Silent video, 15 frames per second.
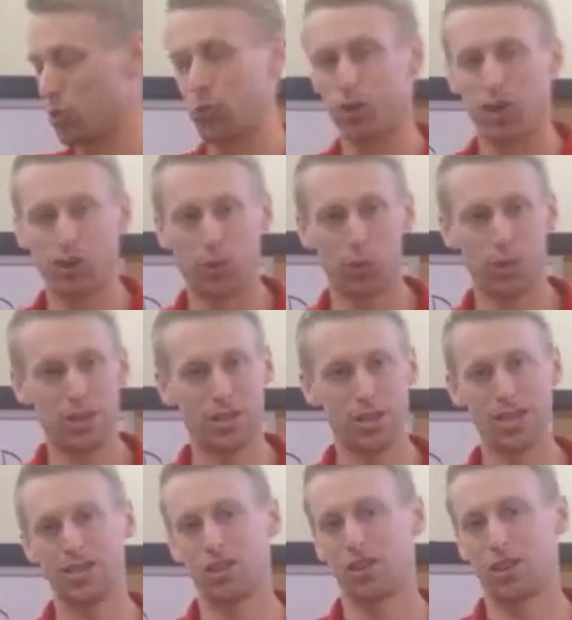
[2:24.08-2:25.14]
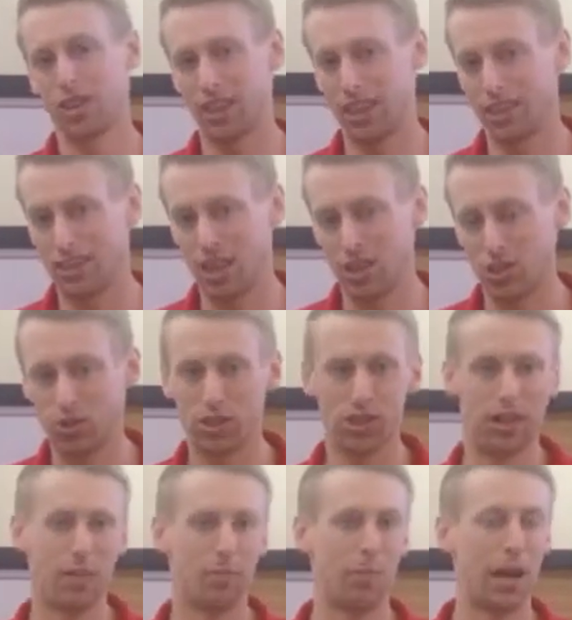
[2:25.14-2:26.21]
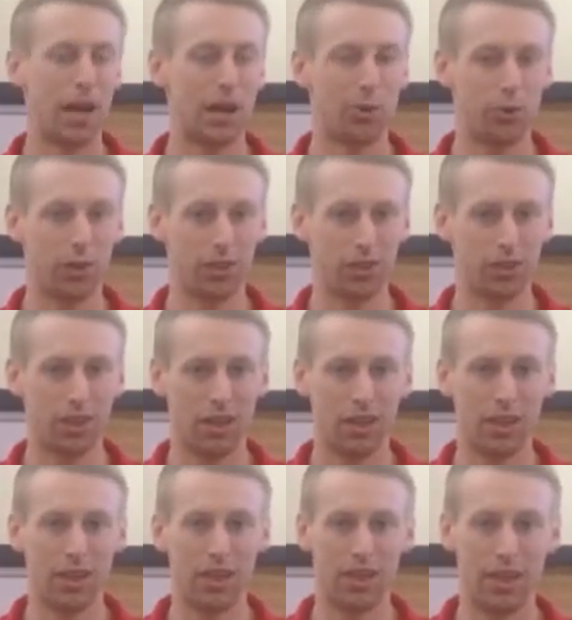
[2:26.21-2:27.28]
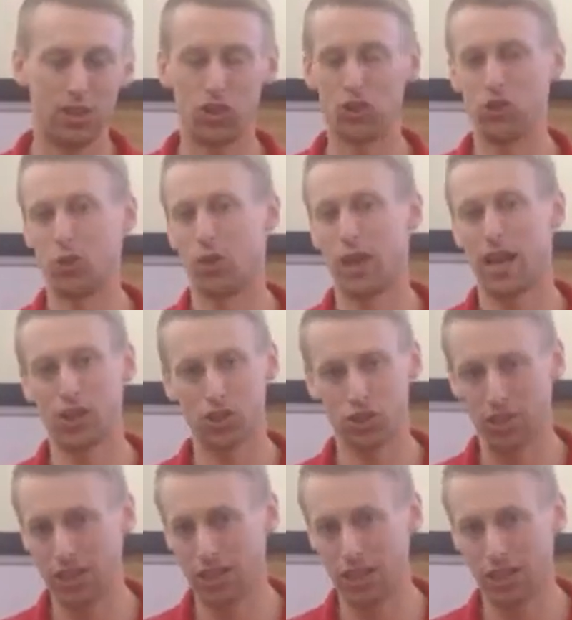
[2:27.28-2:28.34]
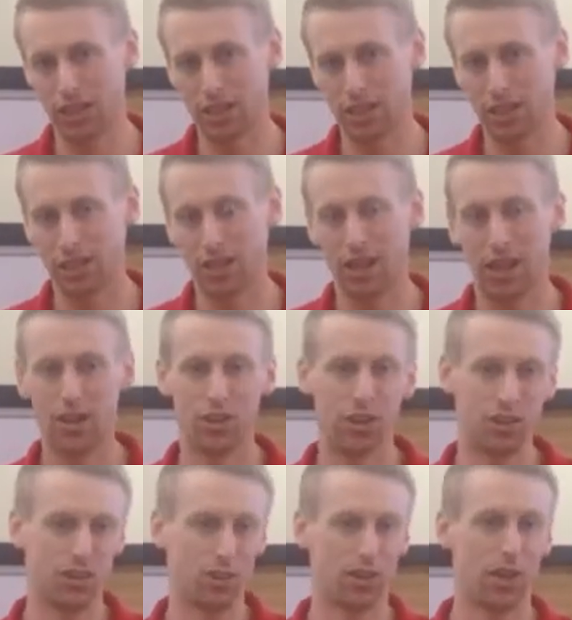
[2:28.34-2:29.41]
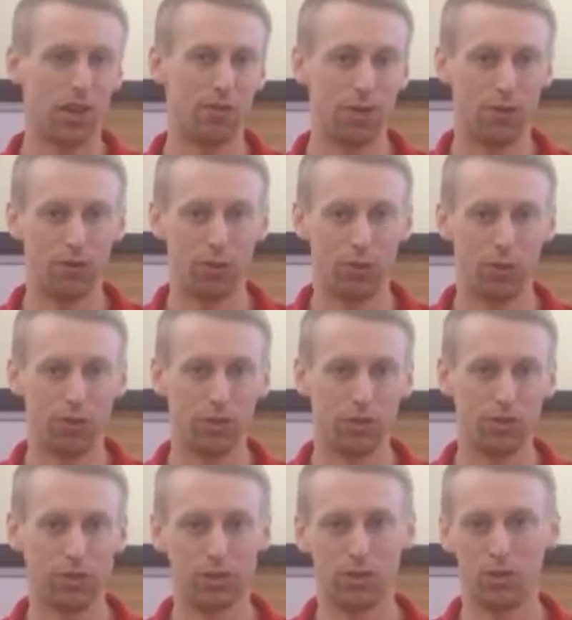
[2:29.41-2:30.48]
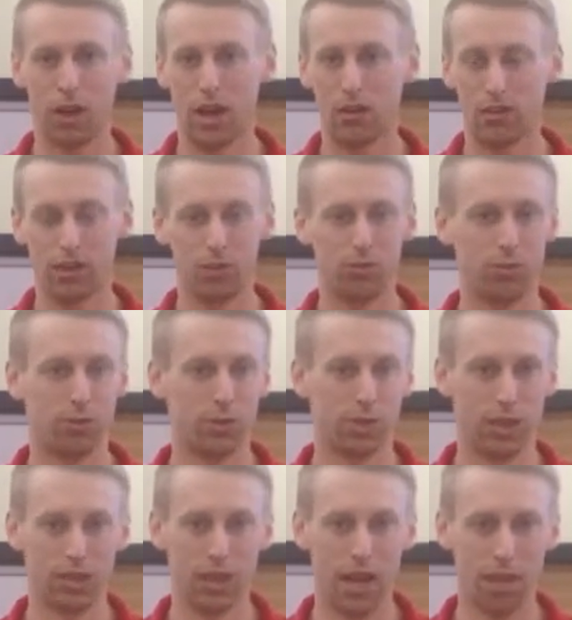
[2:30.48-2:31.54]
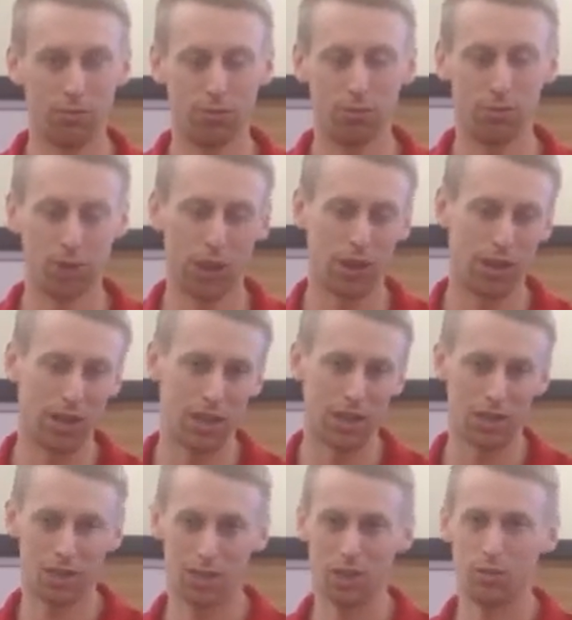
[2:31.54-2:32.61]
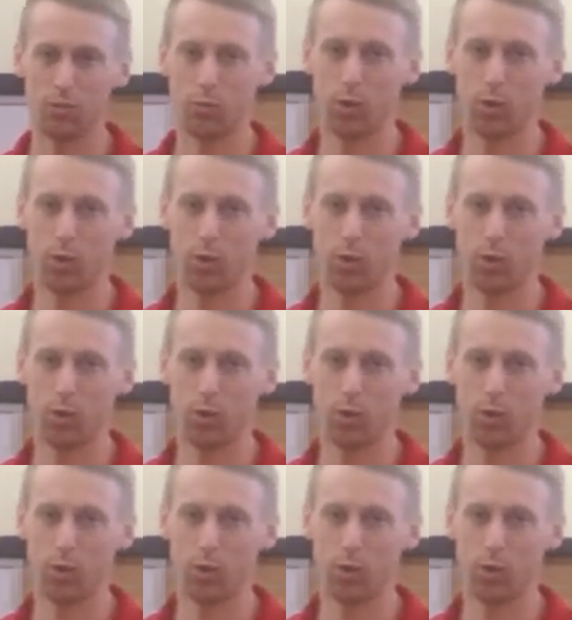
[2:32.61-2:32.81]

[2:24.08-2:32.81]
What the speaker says: So in other words, these are things that you could get by with, that you don't actually need, and you could still have a full, healthy, fulfilling life without any of this stuff.